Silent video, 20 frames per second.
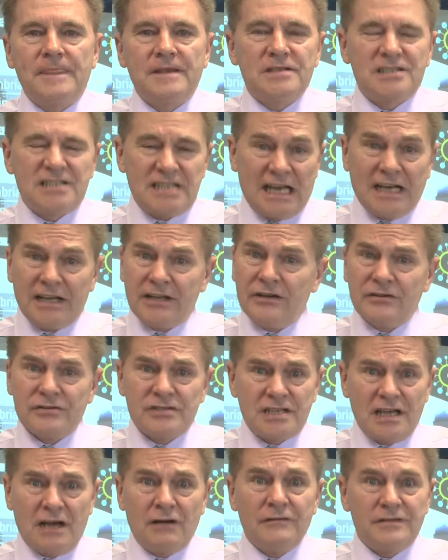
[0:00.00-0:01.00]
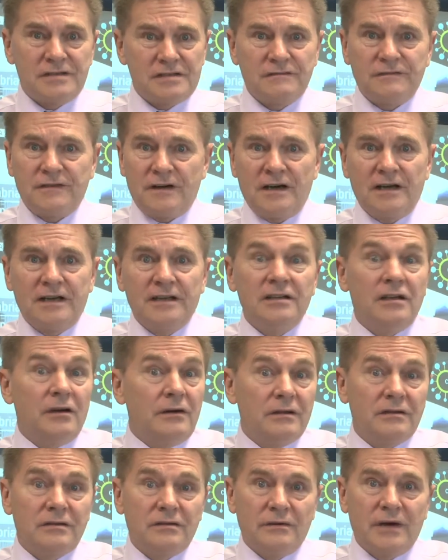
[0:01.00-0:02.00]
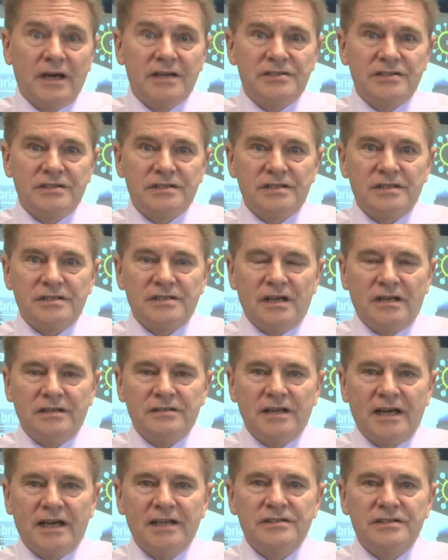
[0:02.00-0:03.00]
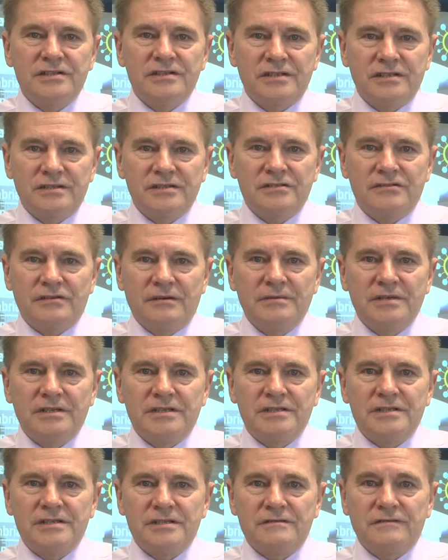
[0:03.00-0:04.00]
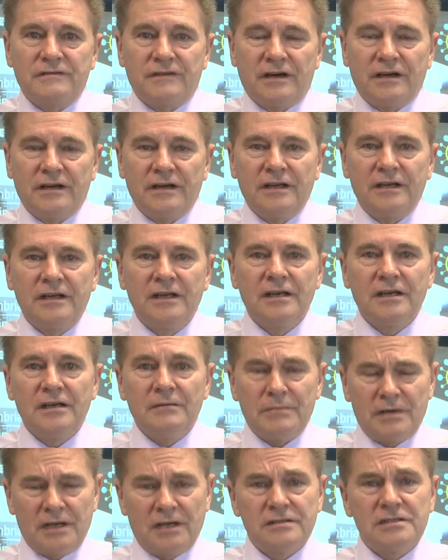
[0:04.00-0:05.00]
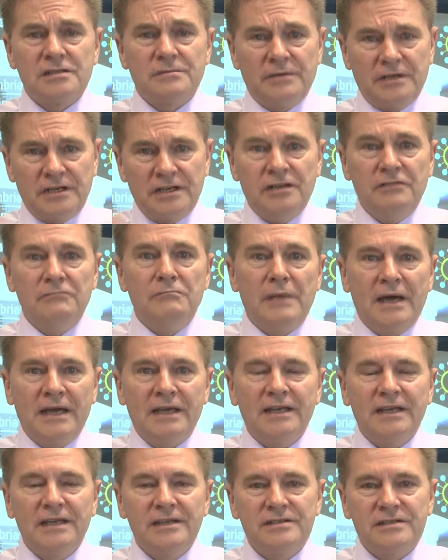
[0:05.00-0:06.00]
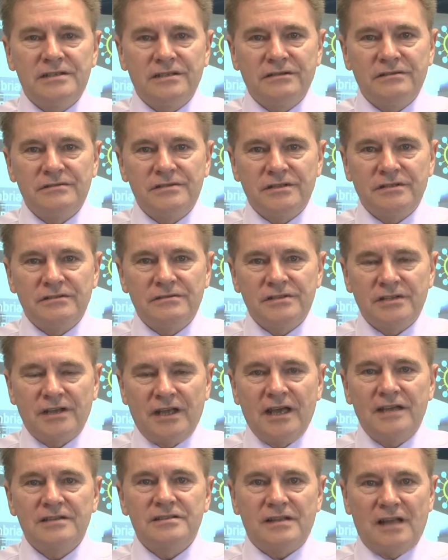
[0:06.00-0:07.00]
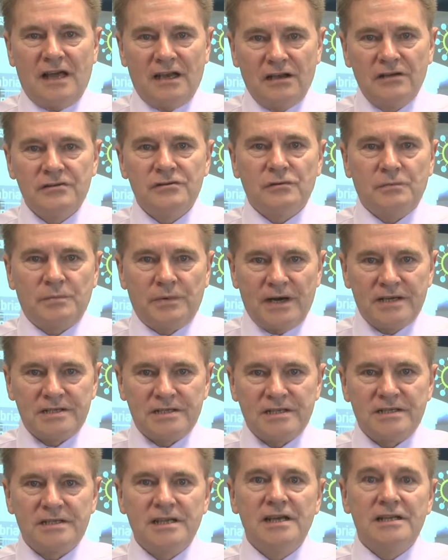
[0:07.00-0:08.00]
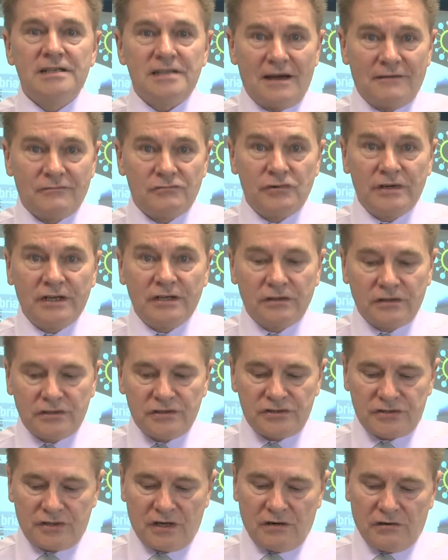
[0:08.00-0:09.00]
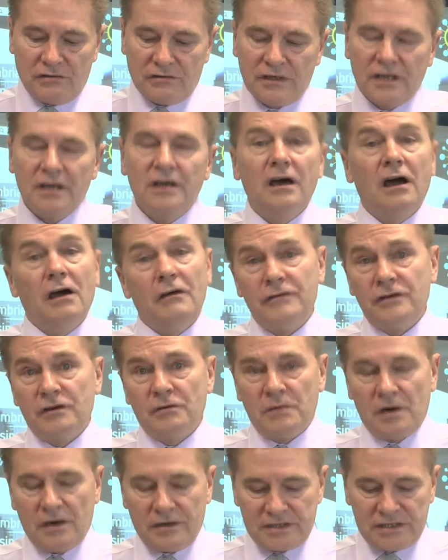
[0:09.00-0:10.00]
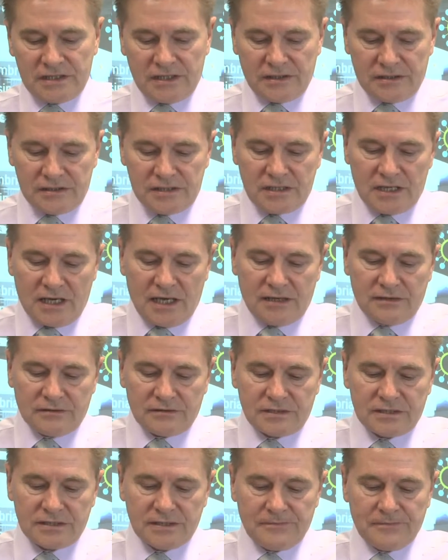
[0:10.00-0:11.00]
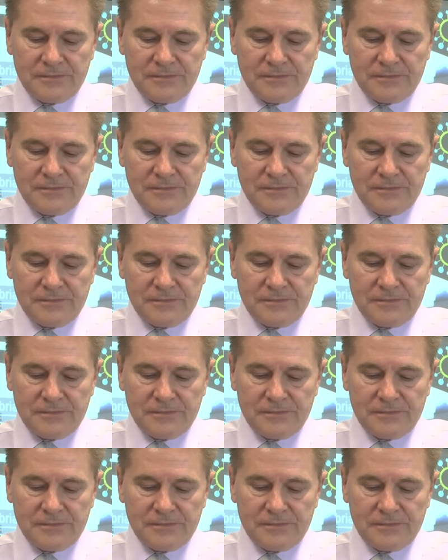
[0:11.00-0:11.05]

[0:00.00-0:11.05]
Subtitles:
Selling yourself is fine, going through agents and distributors is fine, but ultimately you may need to get to that local presence to have real control over your marketing and sales.